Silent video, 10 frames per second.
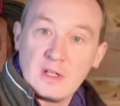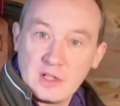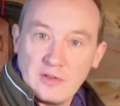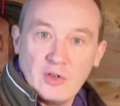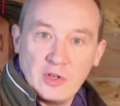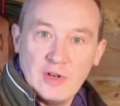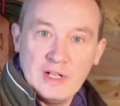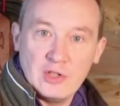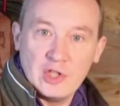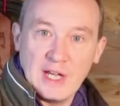suffer a
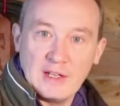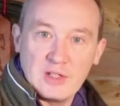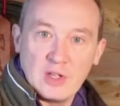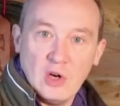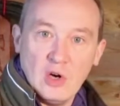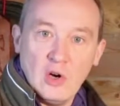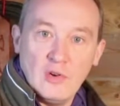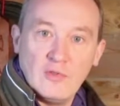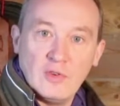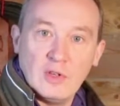greater chance of